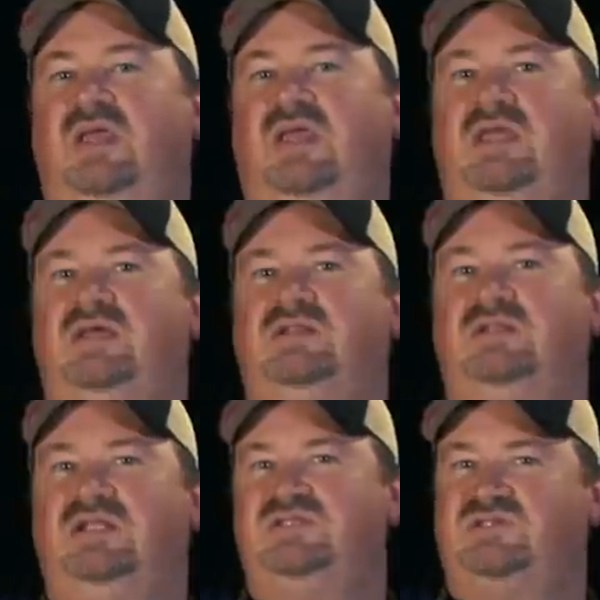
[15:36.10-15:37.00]
and
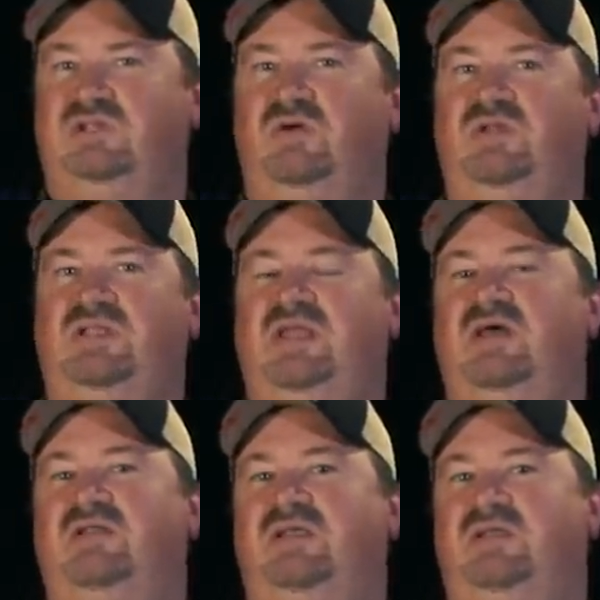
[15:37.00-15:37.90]
let's slow it
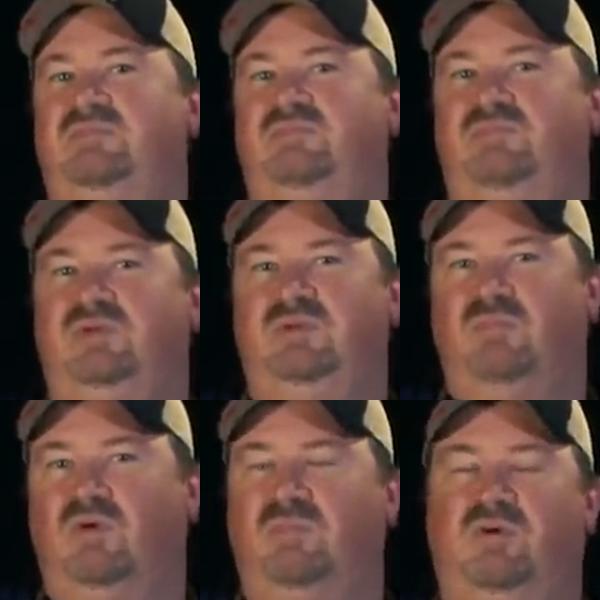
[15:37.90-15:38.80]
down and put
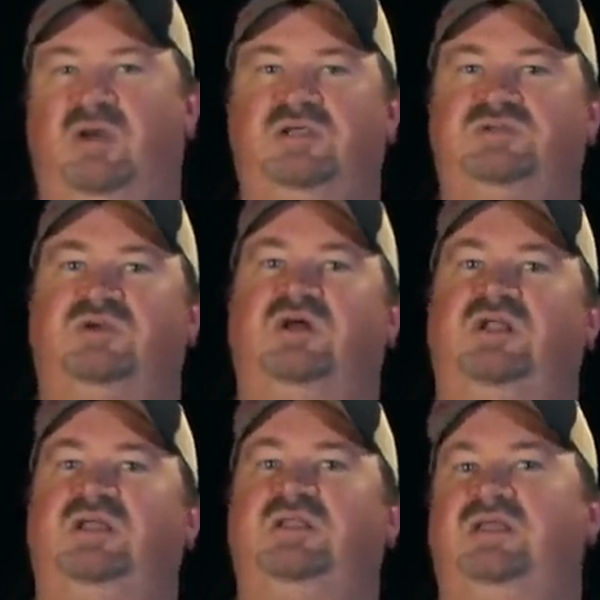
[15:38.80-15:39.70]
more pressure
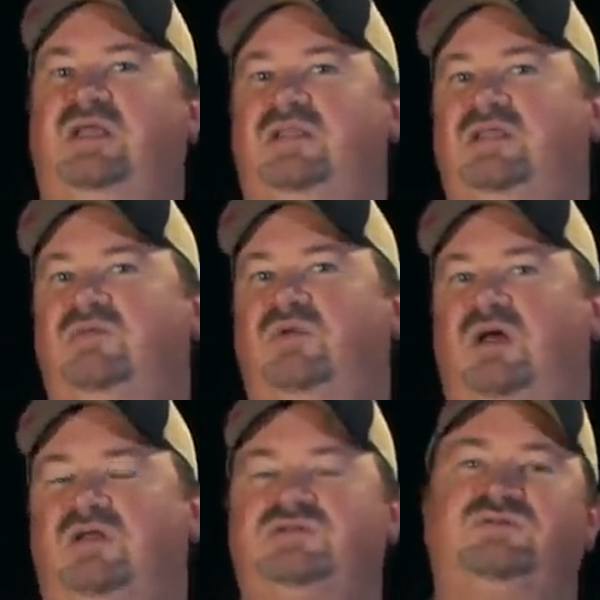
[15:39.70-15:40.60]
on it and then we'll
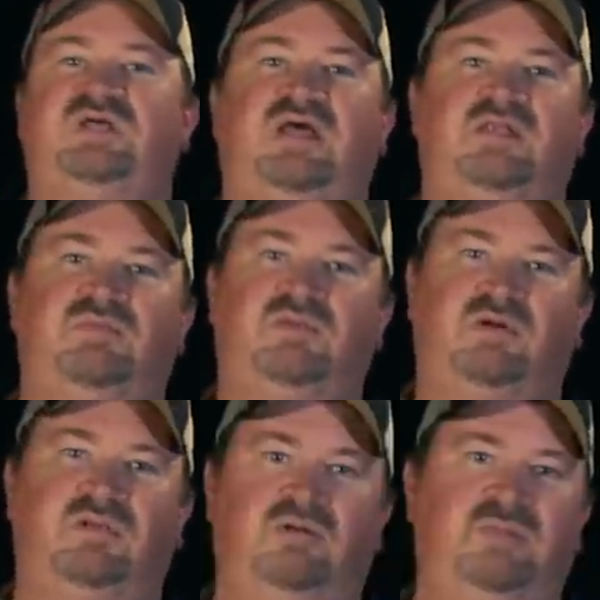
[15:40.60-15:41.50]
also tighten up the
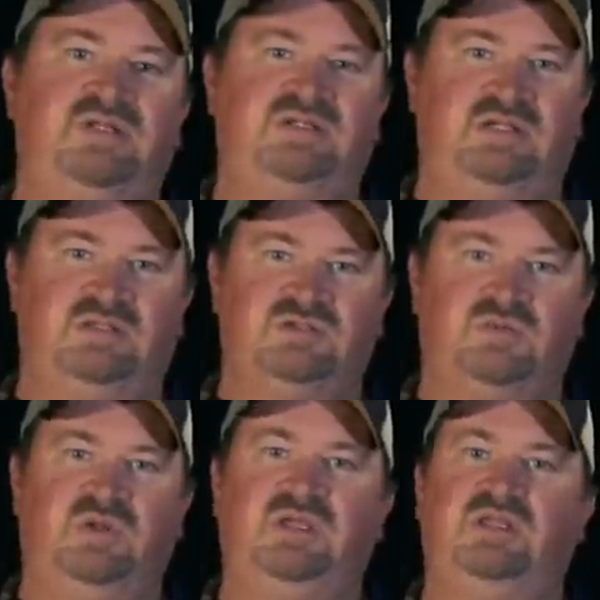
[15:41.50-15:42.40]
throat a little bit to get the
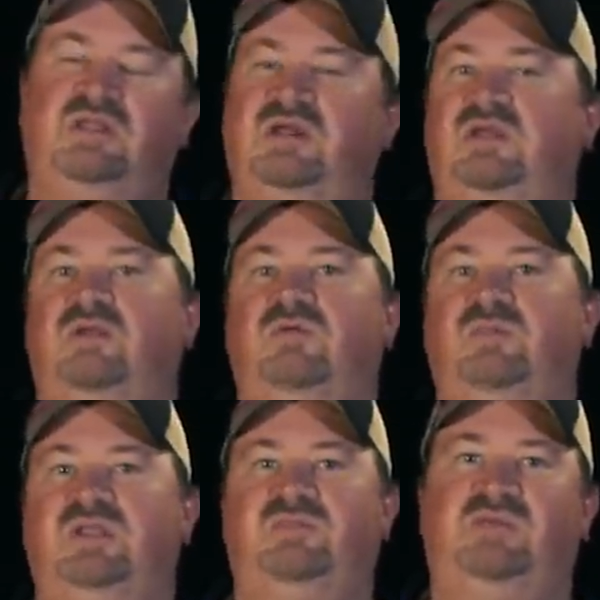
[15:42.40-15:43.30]
squeak in there and we'll
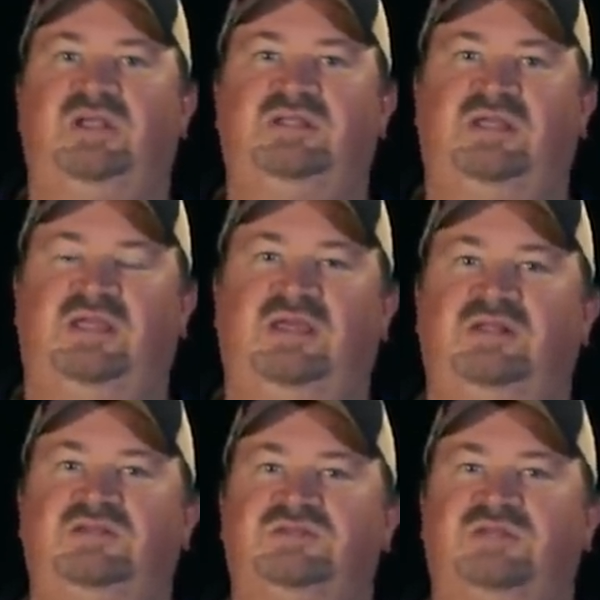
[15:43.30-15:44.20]
manipulate the hand
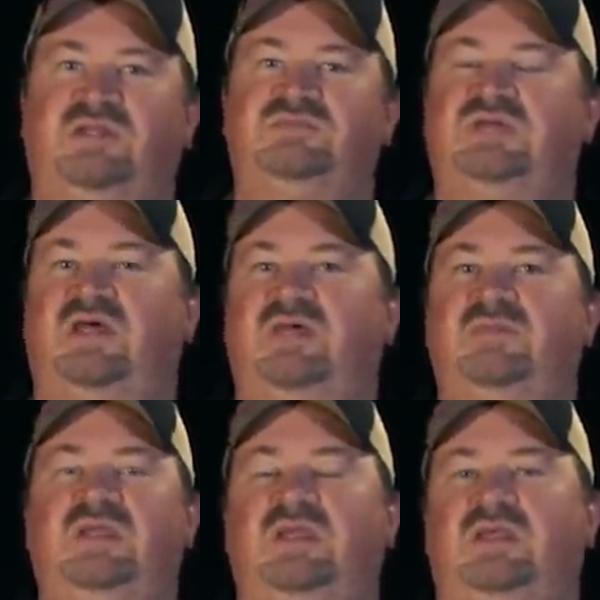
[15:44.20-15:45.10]
at the same time.
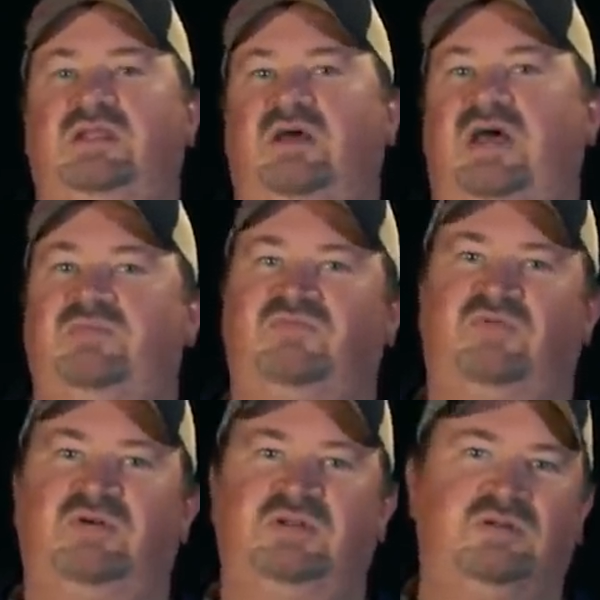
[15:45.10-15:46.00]
Now I
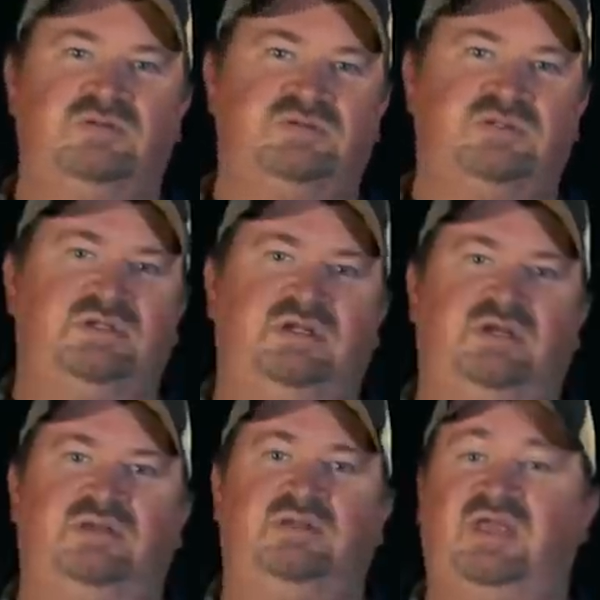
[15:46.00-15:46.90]
prefer to use the
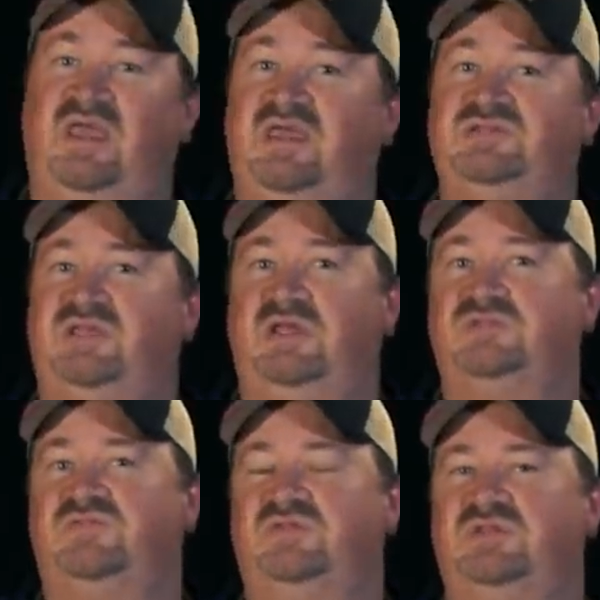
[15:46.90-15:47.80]
uh, the K
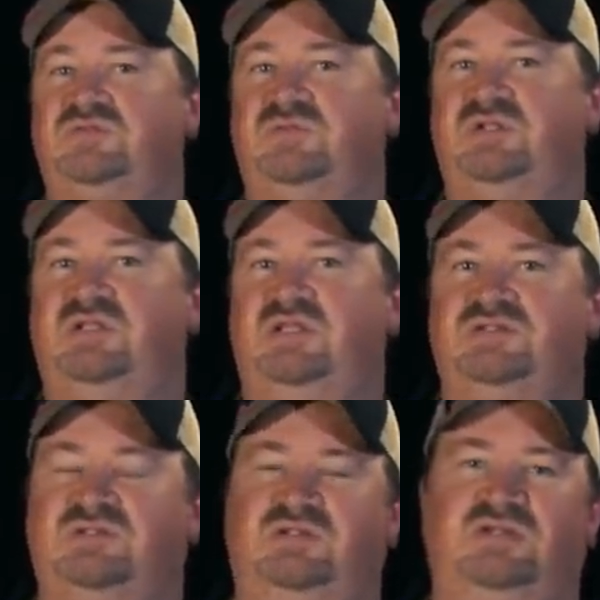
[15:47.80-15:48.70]
sounds for this one
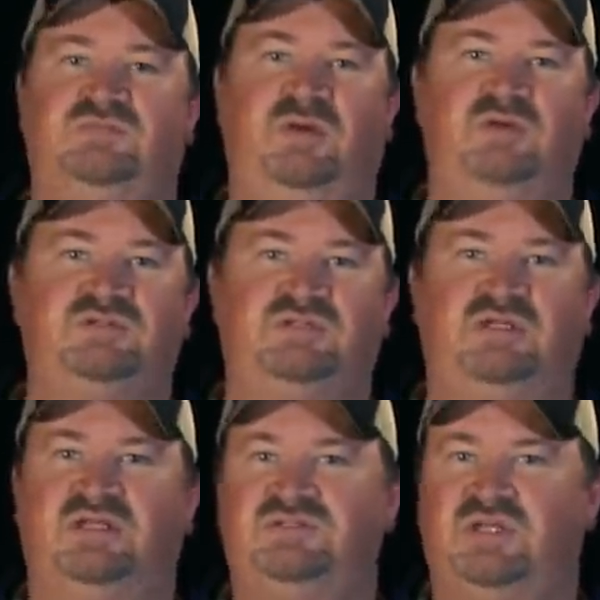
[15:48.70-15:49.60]
as, a, as opposed to
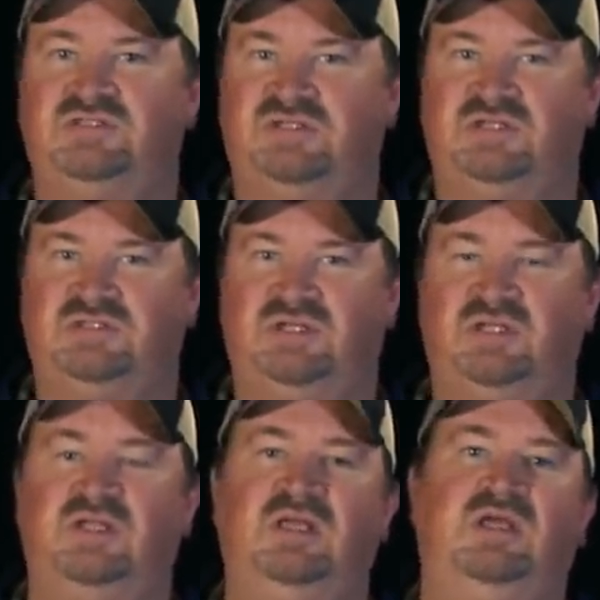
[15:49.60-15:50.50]
like tut tut
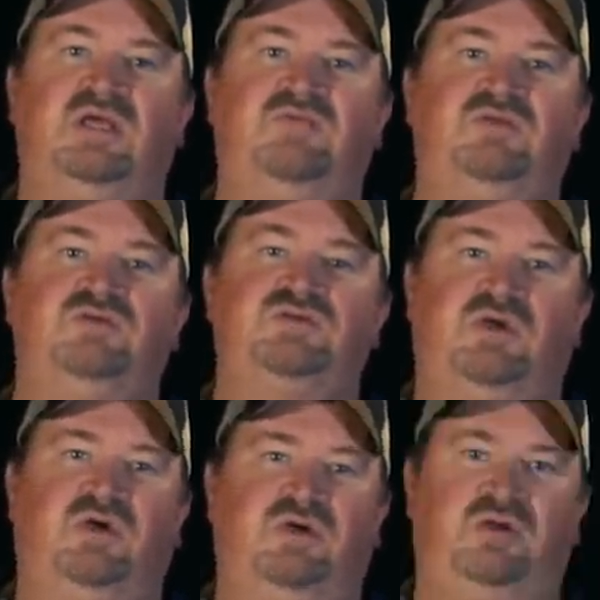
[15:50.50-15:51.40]
tut. If you use
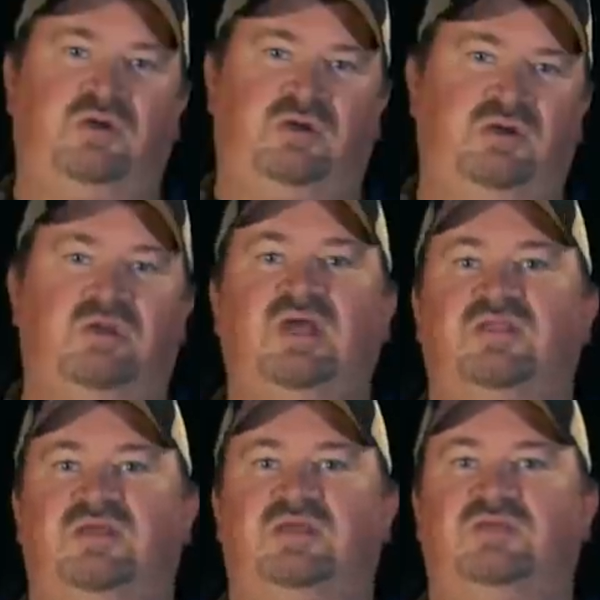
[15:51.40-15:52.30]
cook cook cook I
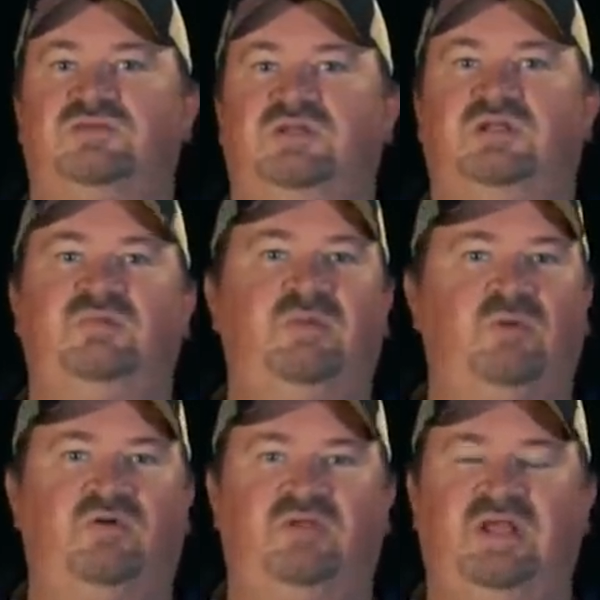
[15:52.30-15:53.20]
think you'll get a little bit
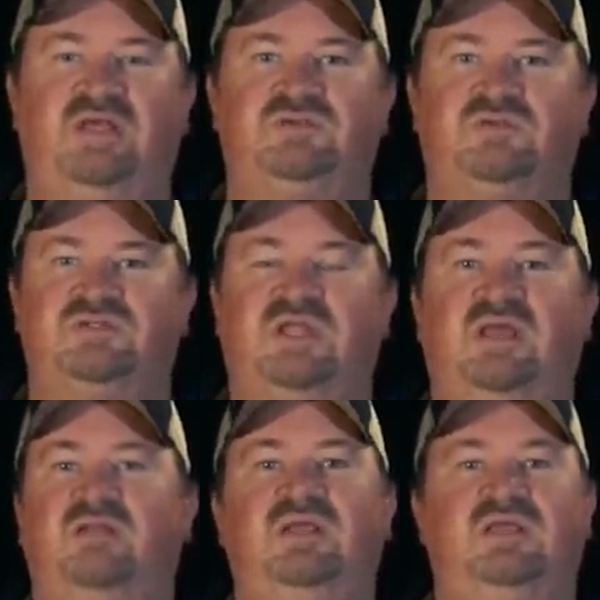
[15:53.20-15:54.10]
more of a natural
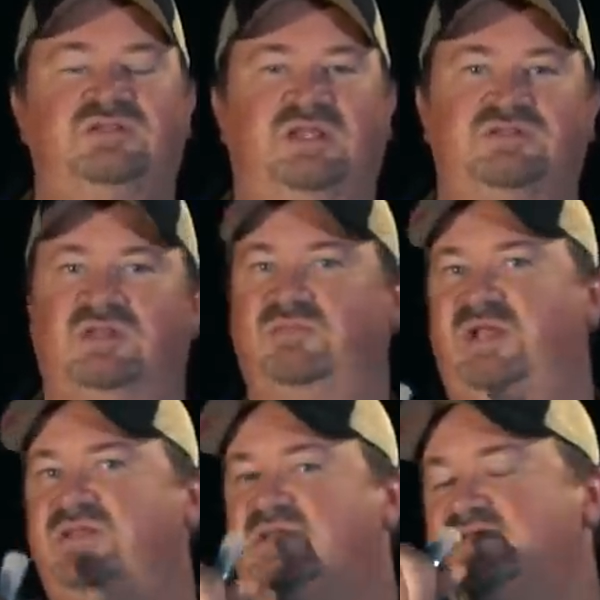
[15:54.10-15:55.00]
sound. Sounds something
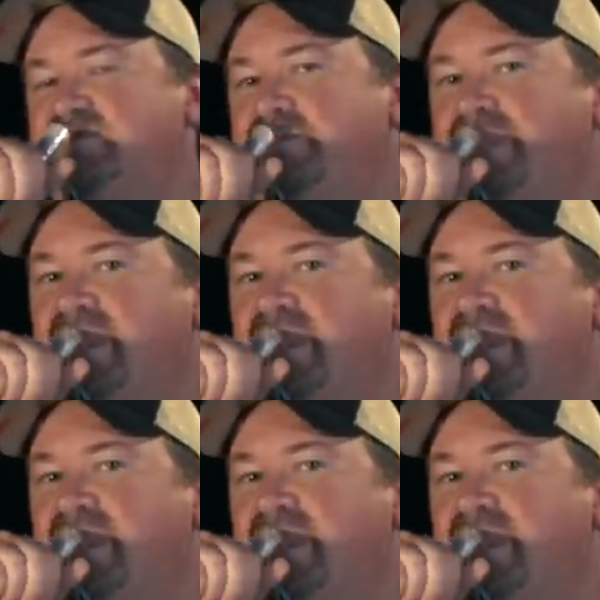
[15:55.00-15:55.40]
like this.